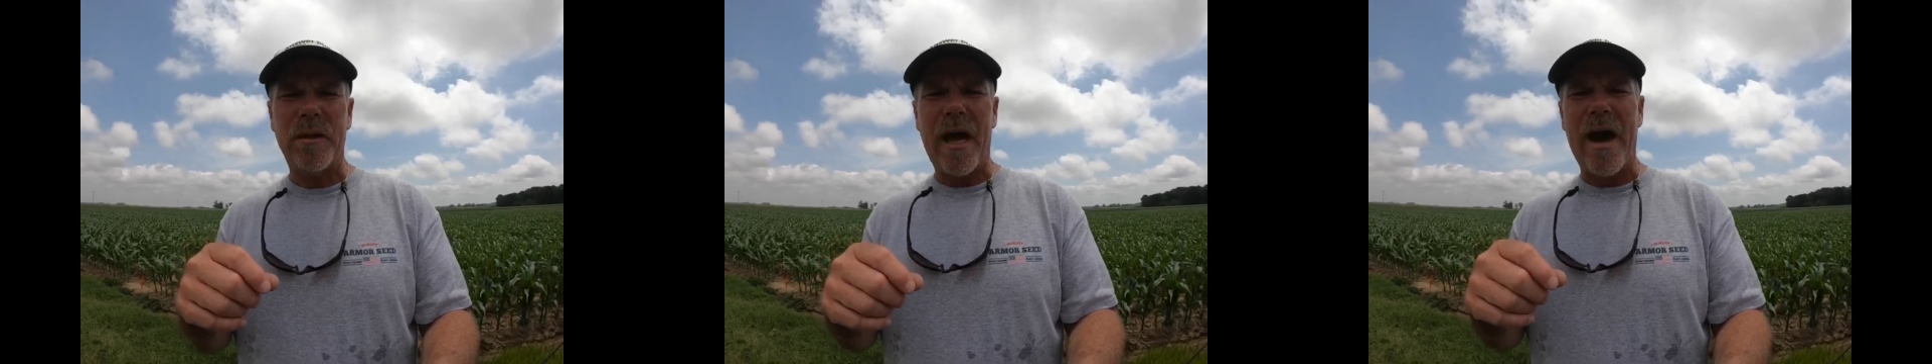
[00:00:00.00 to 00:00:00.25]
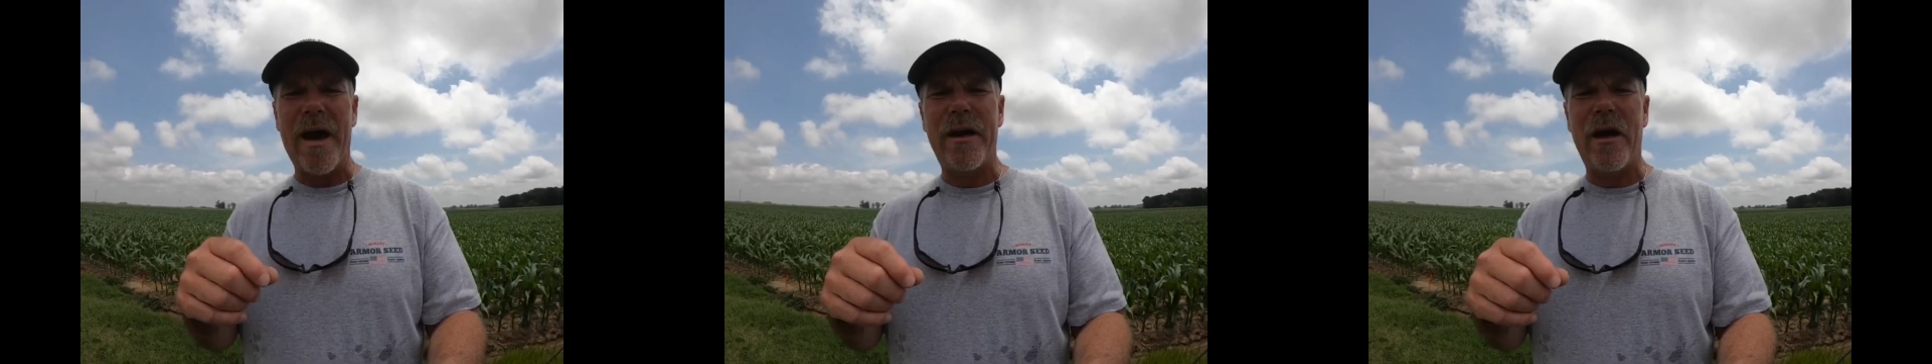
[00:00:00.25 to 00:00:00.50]

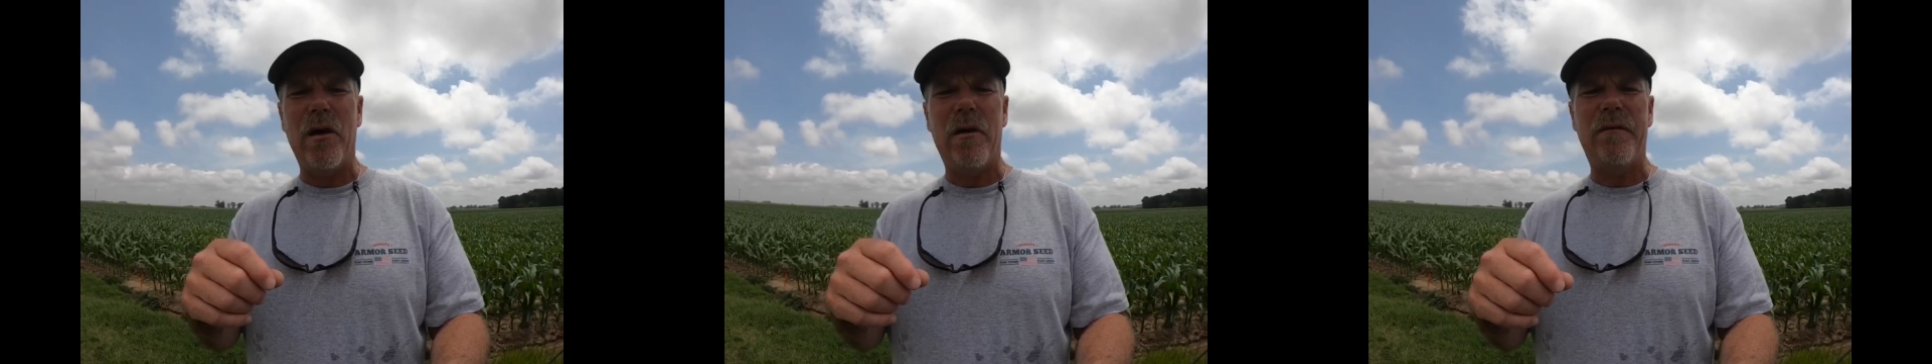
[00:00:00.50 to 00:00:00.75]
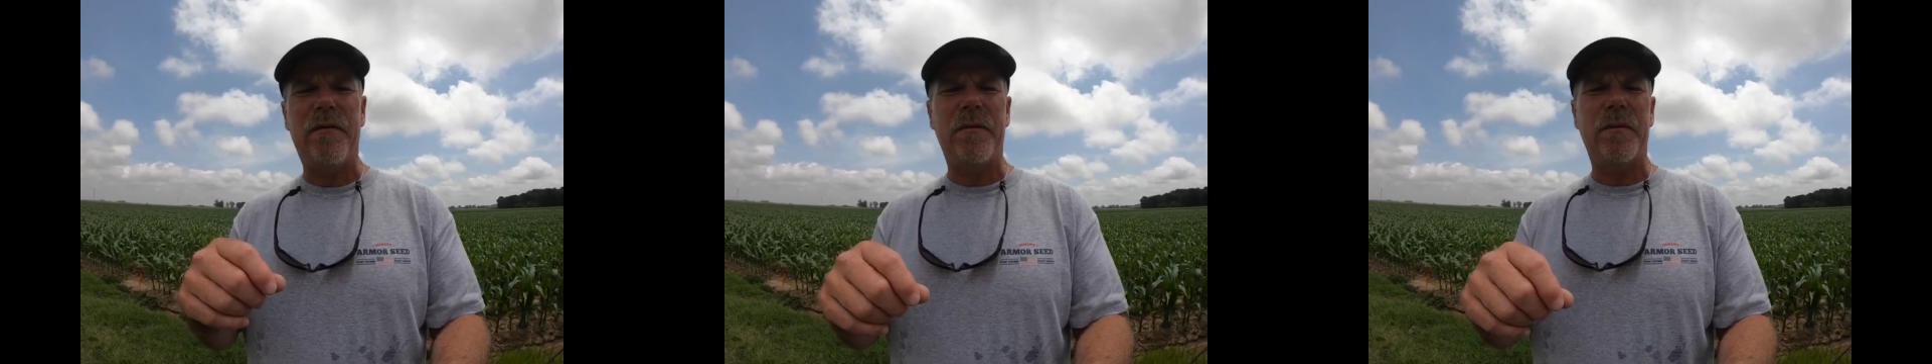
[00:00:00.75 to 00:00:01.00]
out
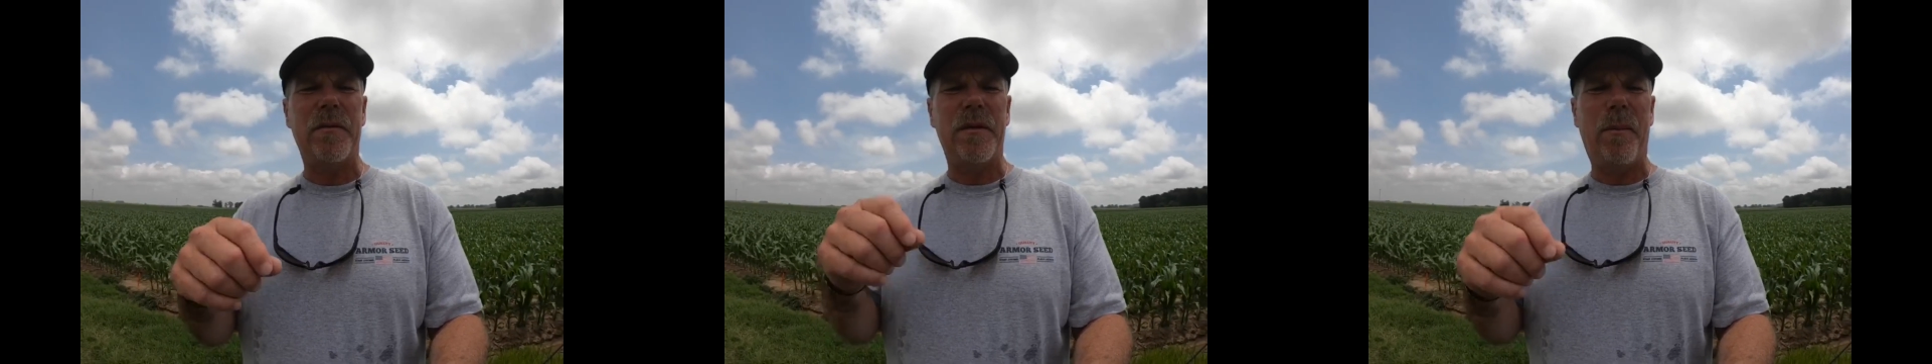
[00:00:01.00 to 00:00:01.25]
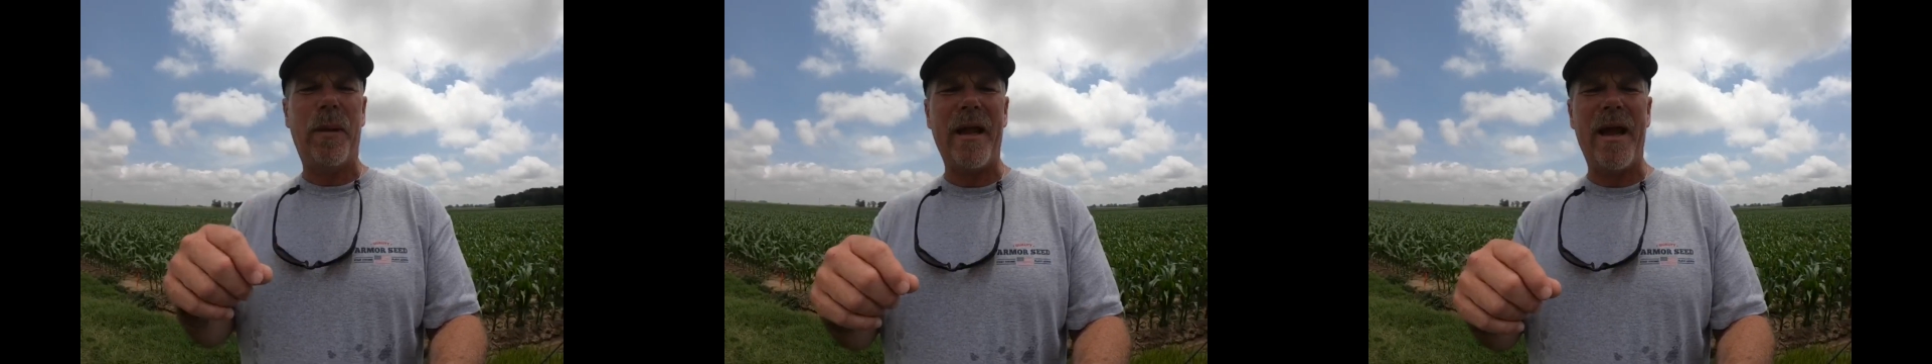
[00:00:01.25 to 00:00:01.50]
of
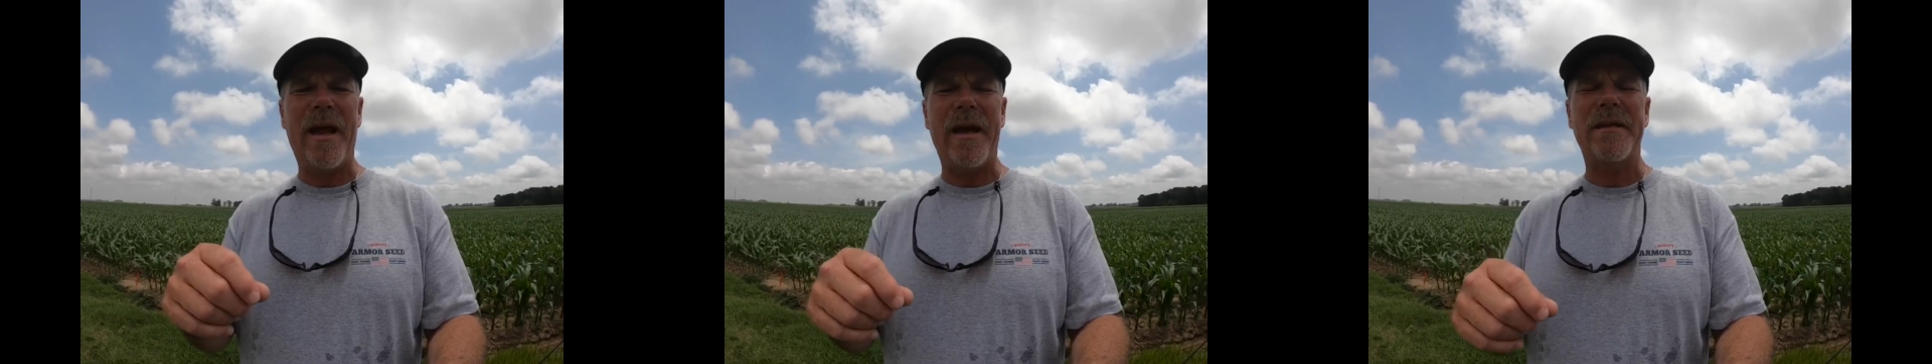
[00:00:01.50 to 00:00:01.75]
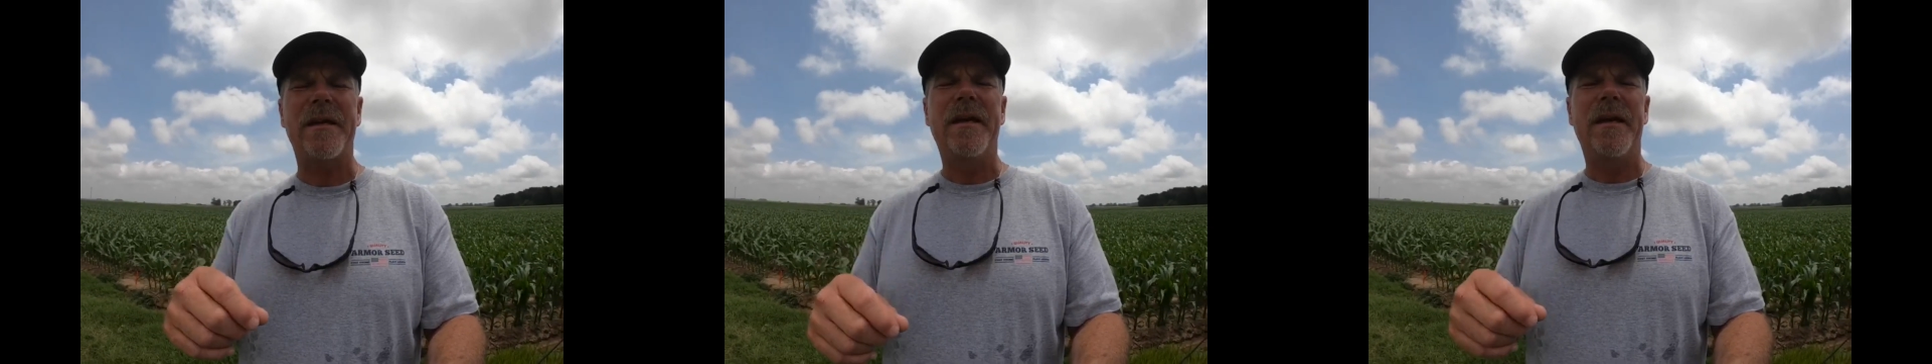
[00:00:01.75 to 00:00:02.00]
the
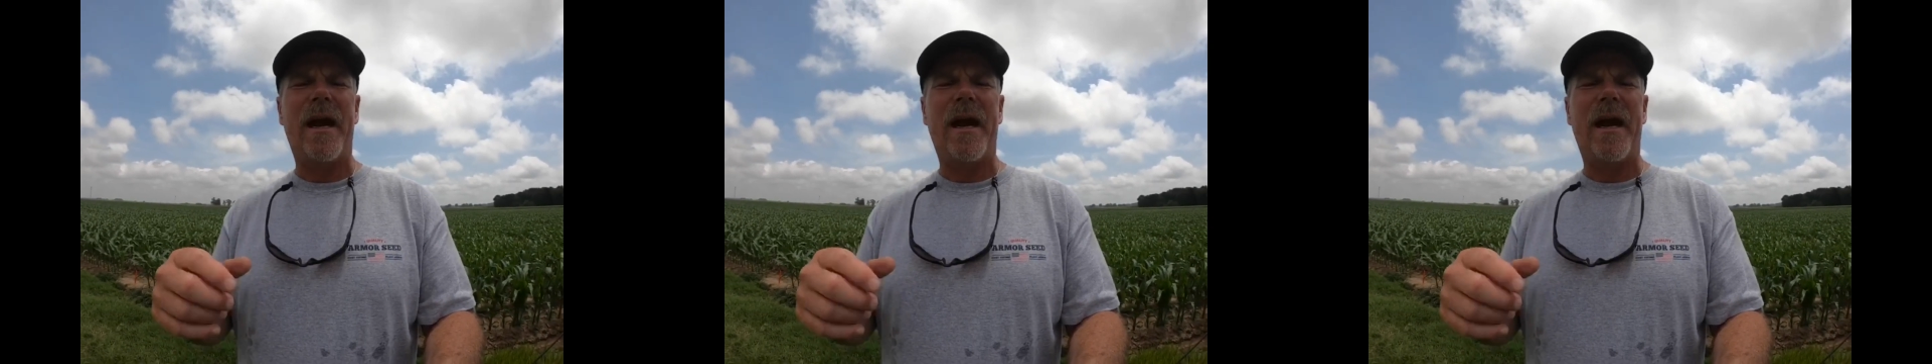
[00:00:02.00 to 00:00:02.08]
plant